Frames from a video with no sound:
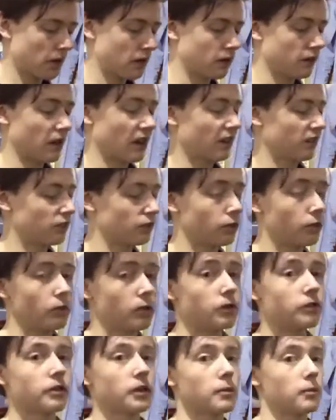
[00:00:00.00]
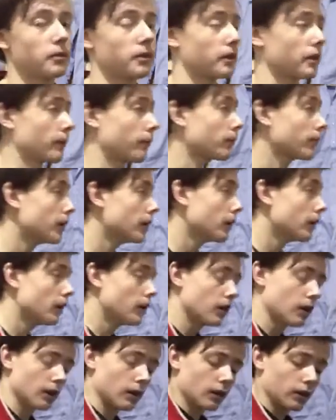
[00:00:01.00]
and had to do the same thing.
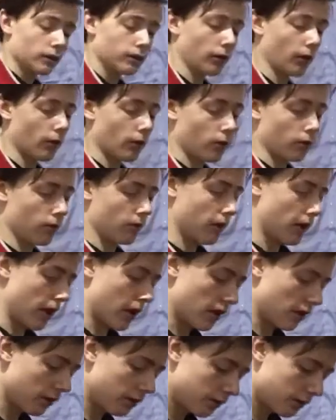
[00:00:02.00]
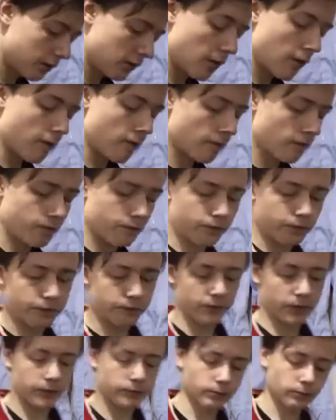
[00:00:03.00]
So it is
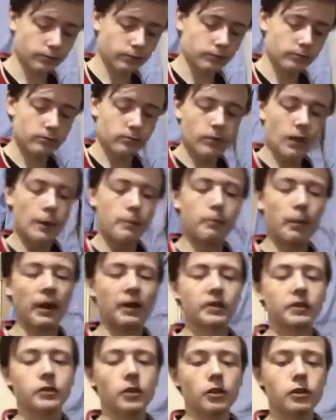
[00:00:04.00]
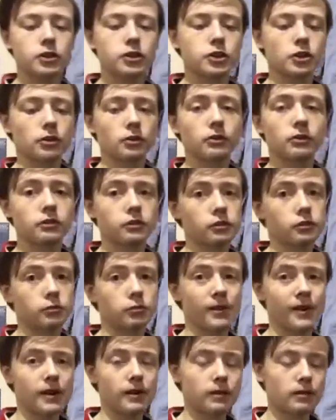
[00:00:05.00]
padded on the shoulders as
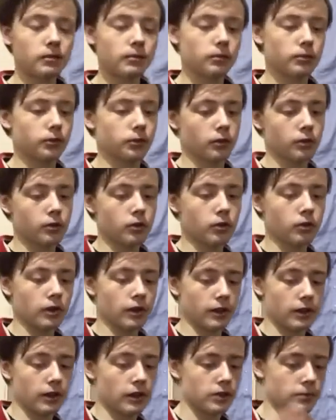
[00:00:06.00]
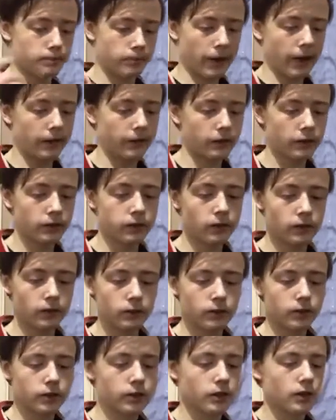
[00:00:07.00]
well, so you got like that padded
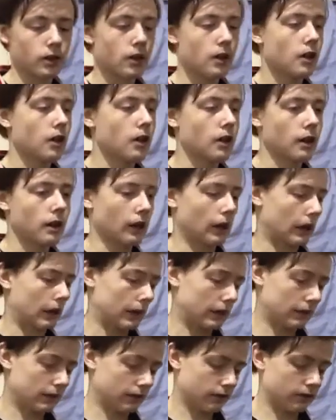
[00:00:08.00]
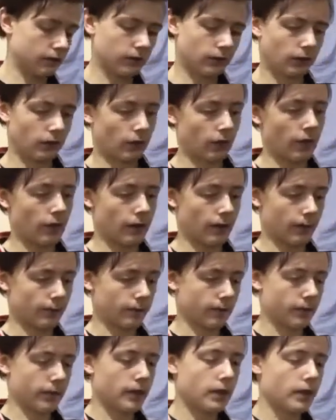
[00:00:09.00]
look. So yeah.
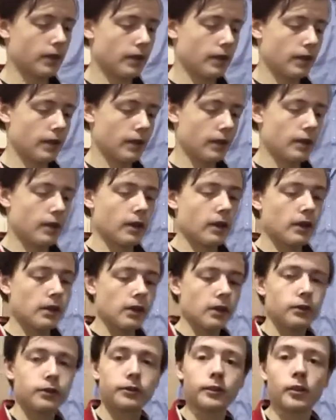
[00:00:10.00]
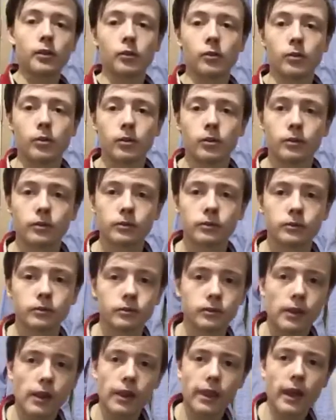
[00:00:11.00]
So
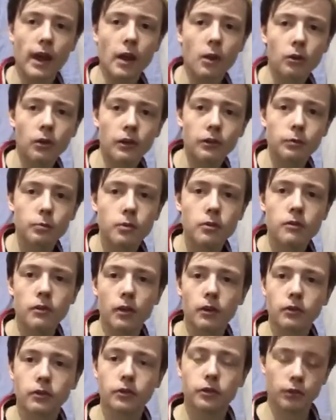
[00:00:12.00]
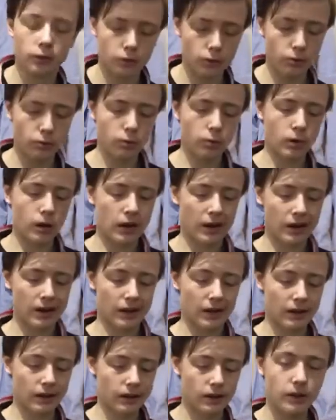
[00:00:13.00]
now let's move on to
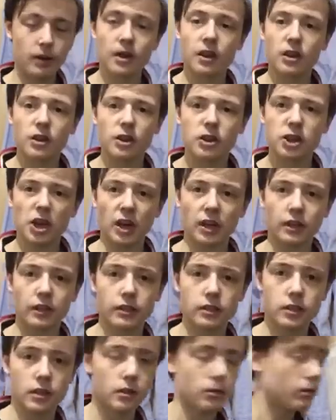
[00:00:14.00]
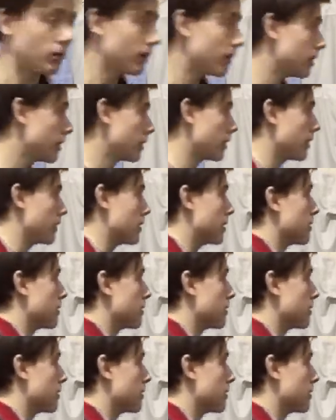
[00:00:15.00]
the jacket, shall we?